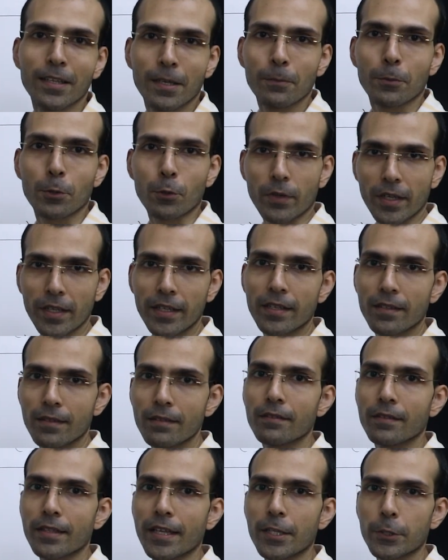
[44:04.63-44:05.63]

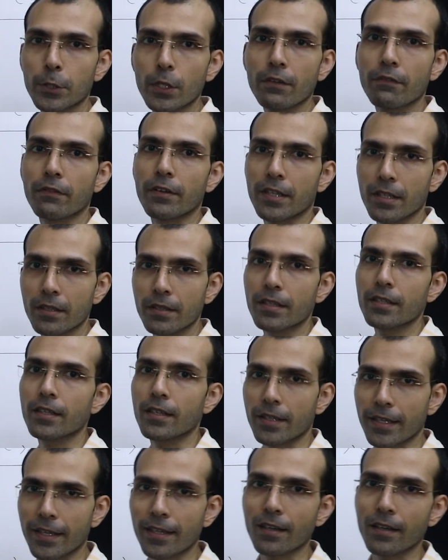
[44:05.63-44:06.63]
provided that you have written it
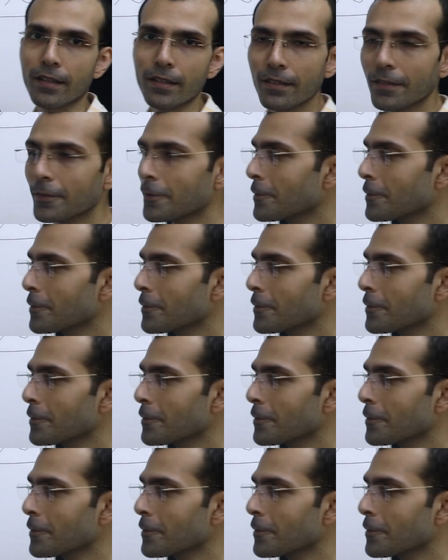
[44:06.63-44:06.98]
correctly.